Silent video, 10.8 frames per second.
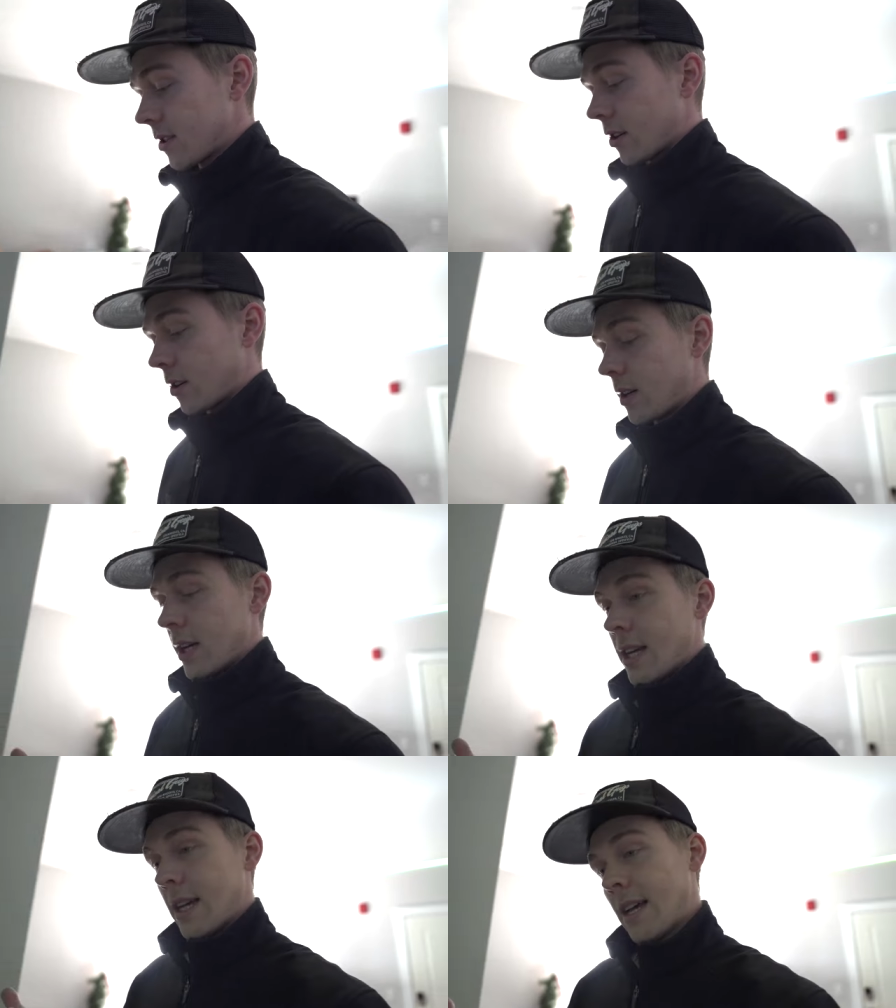So
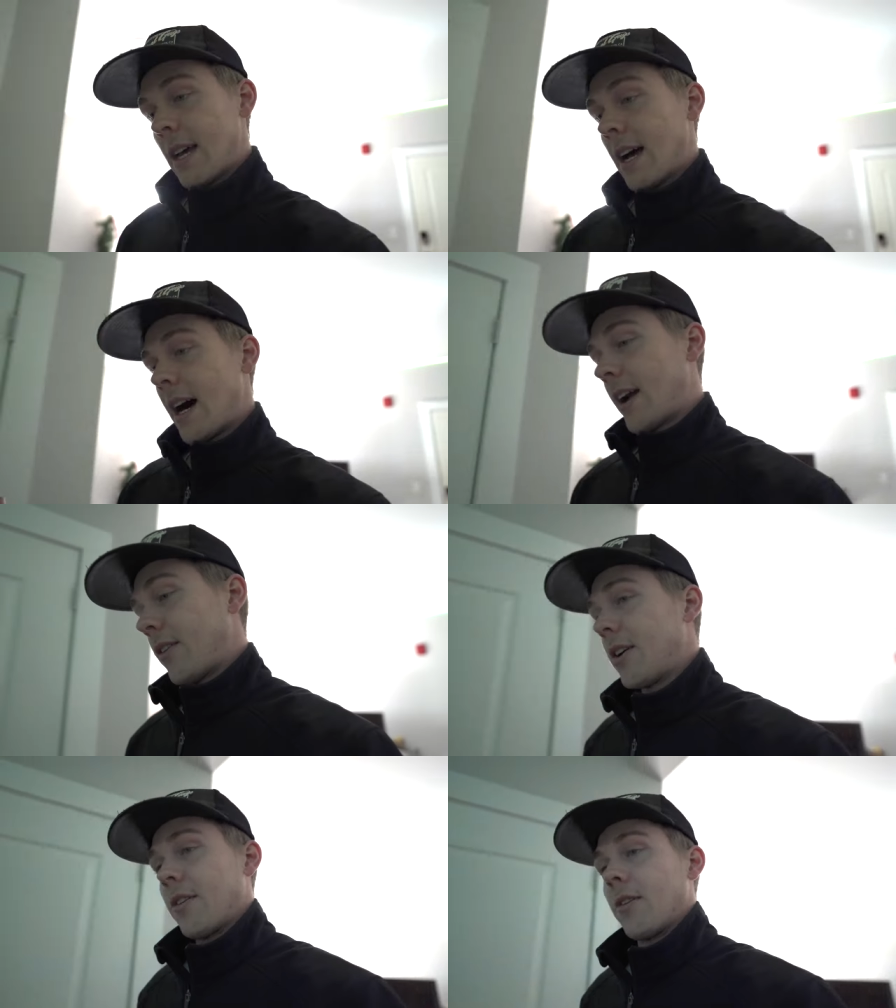I
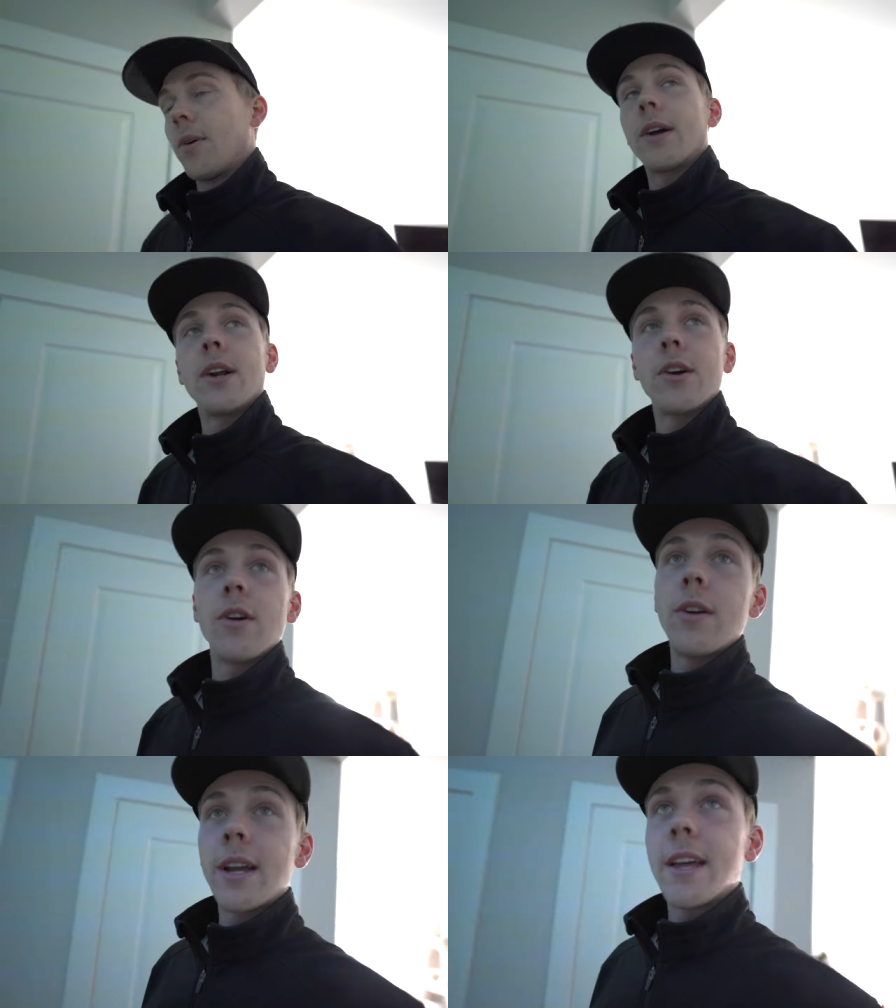don't know, we're gonna
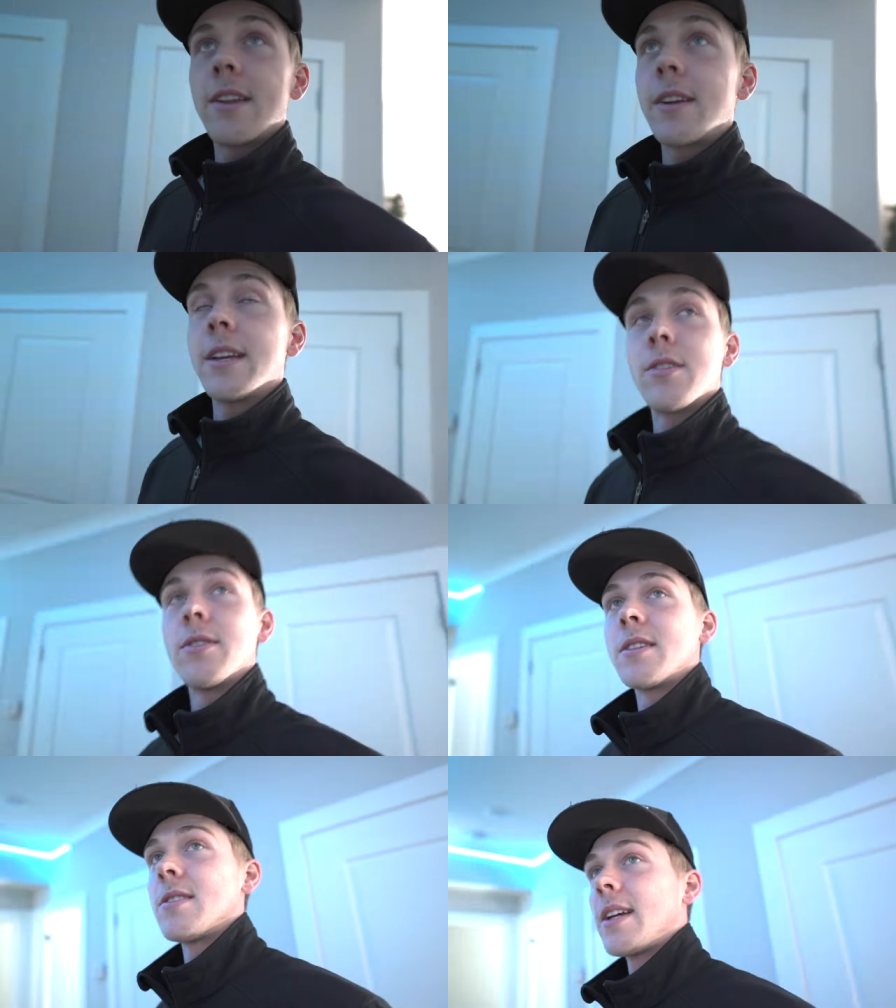grow together, get
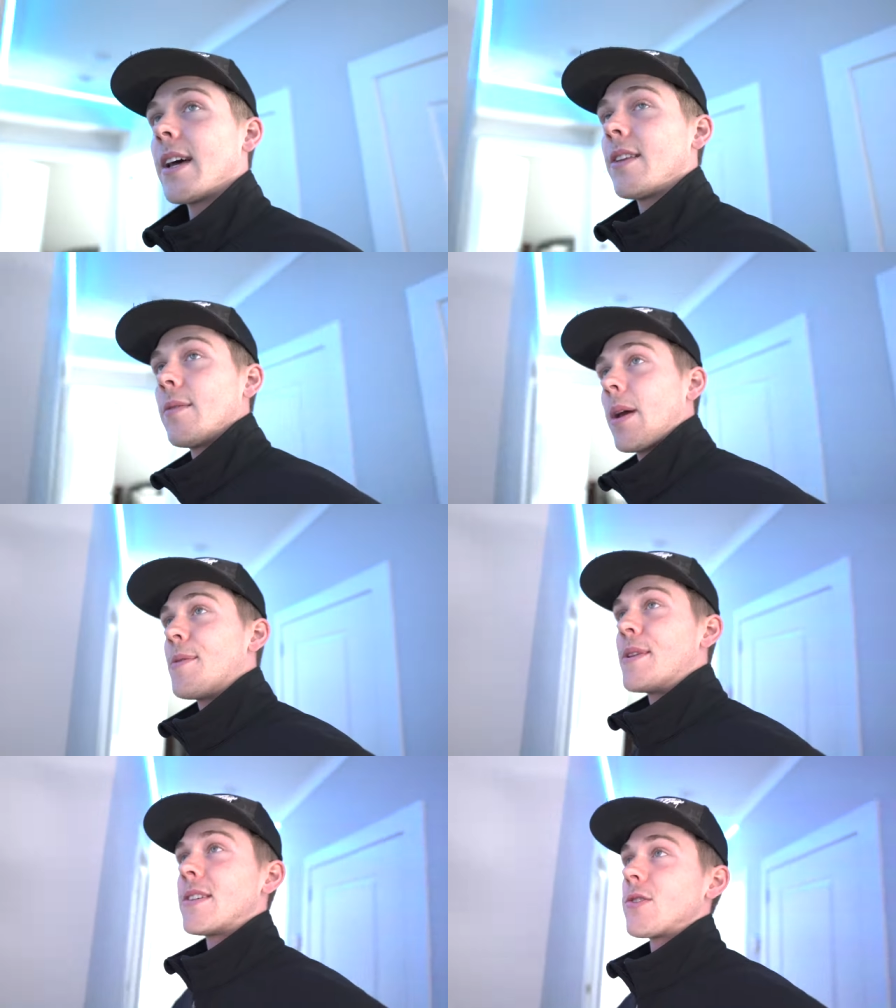through this together.
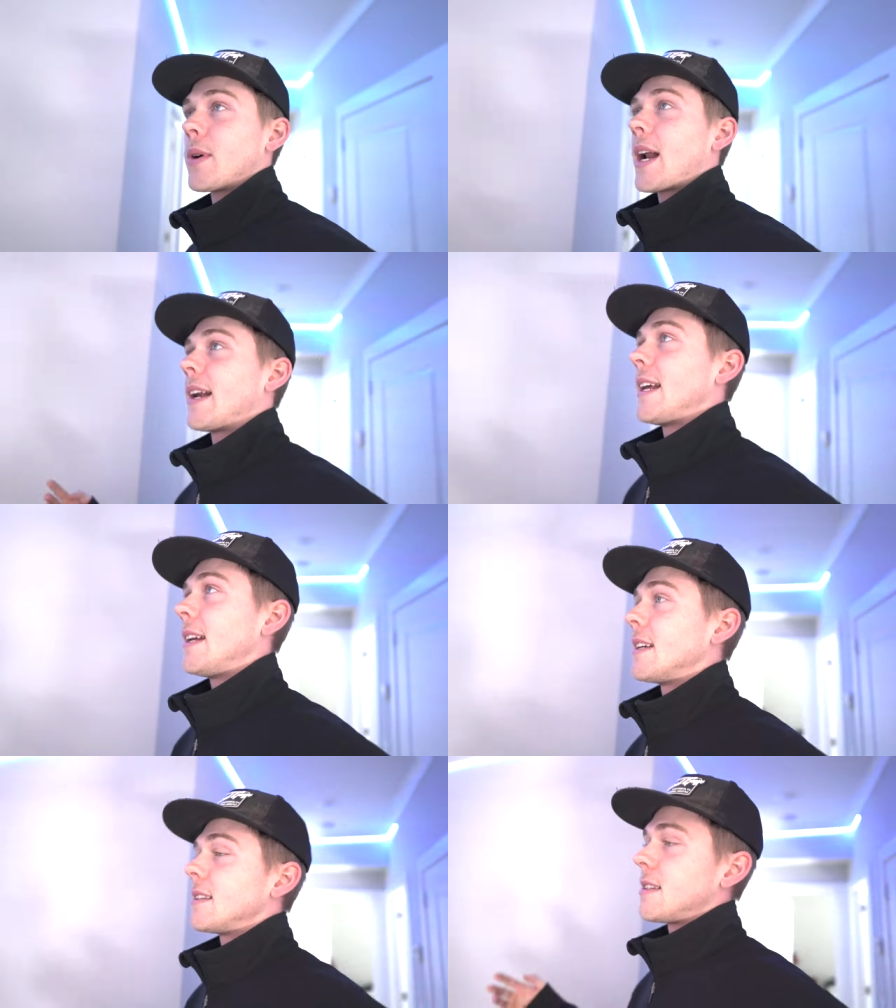Maybe this is what I
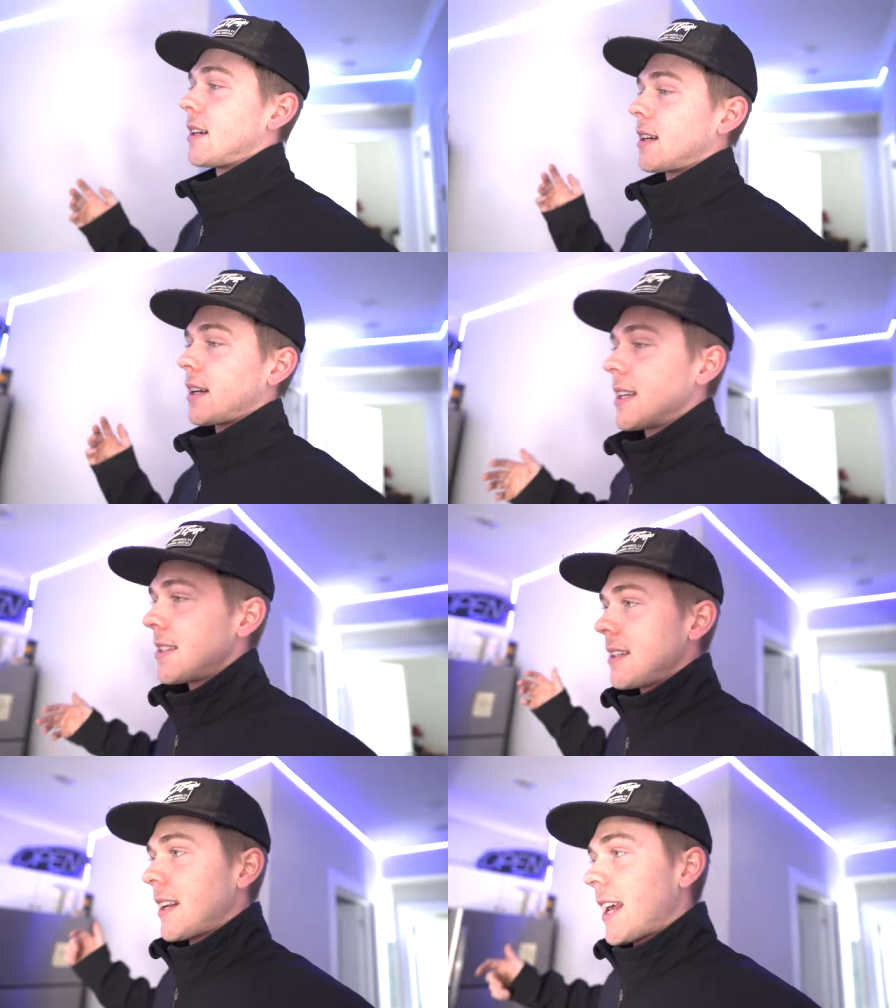needed to get
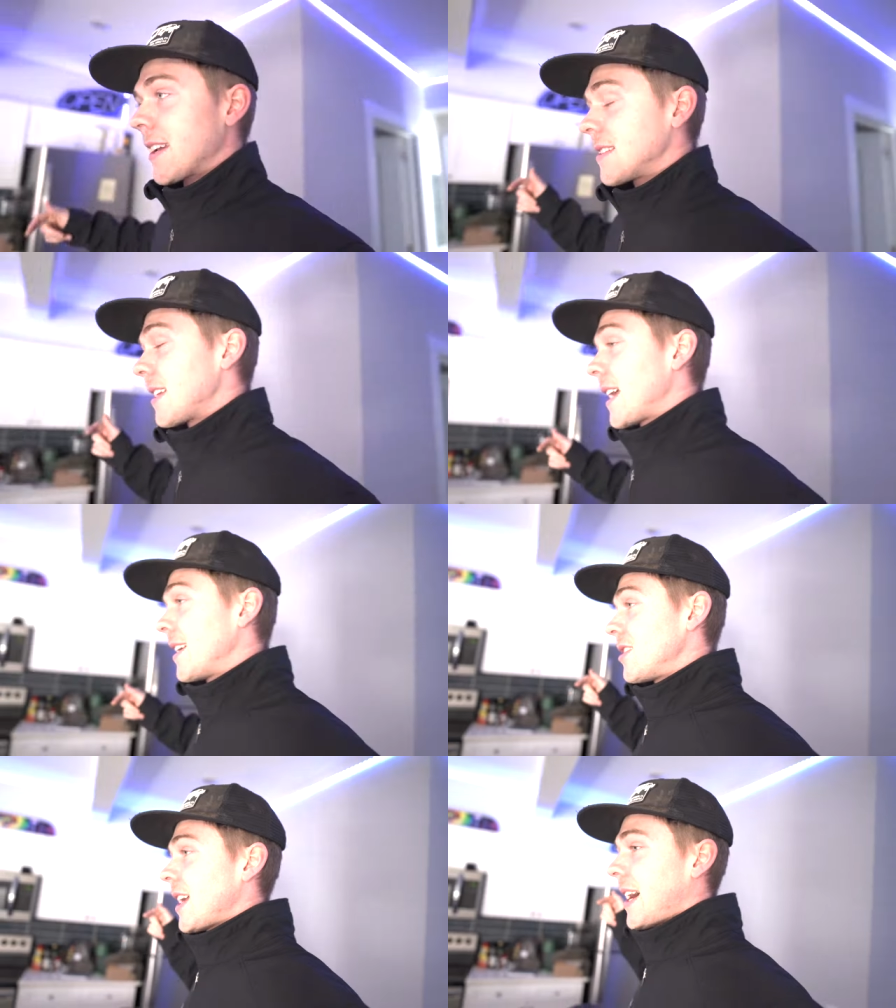to the next
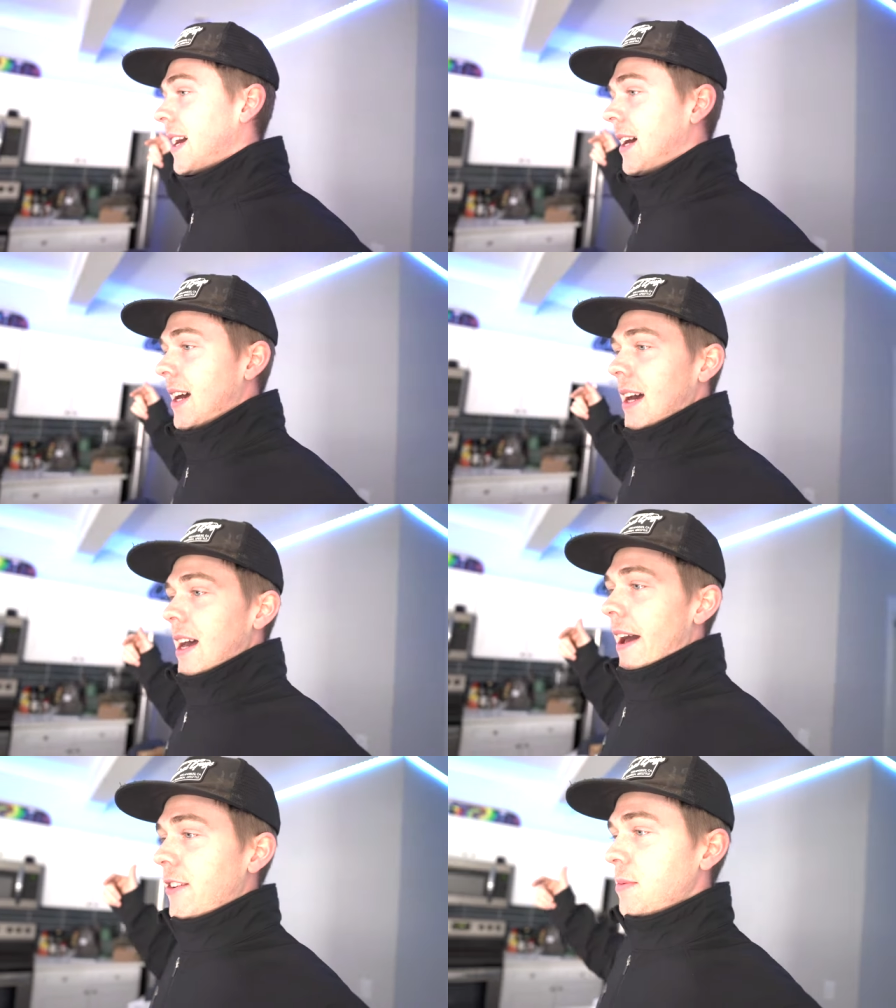stage that
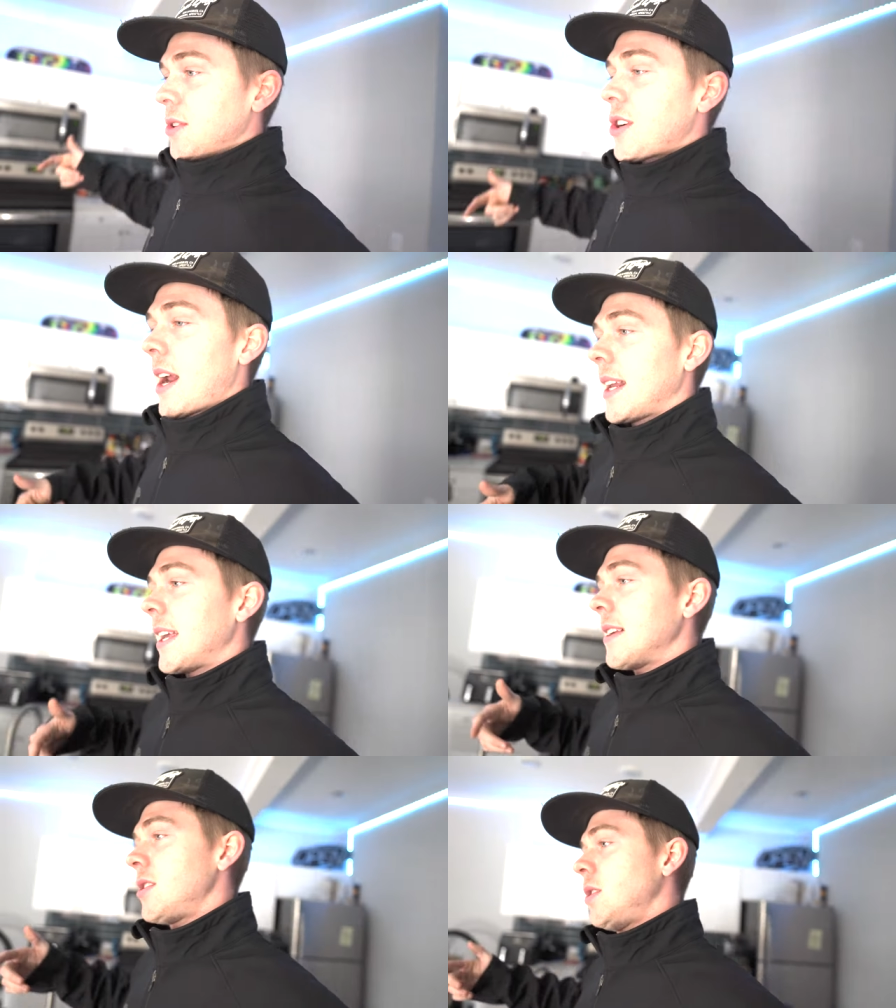I've just been trying to
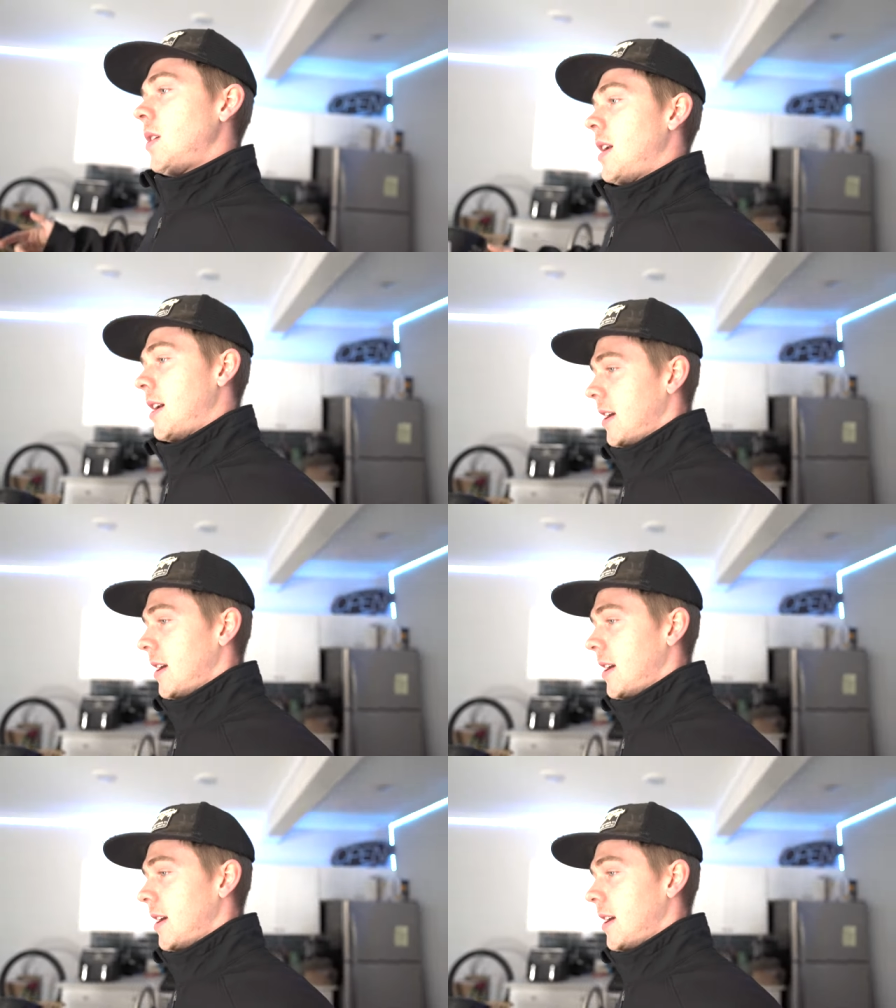get to.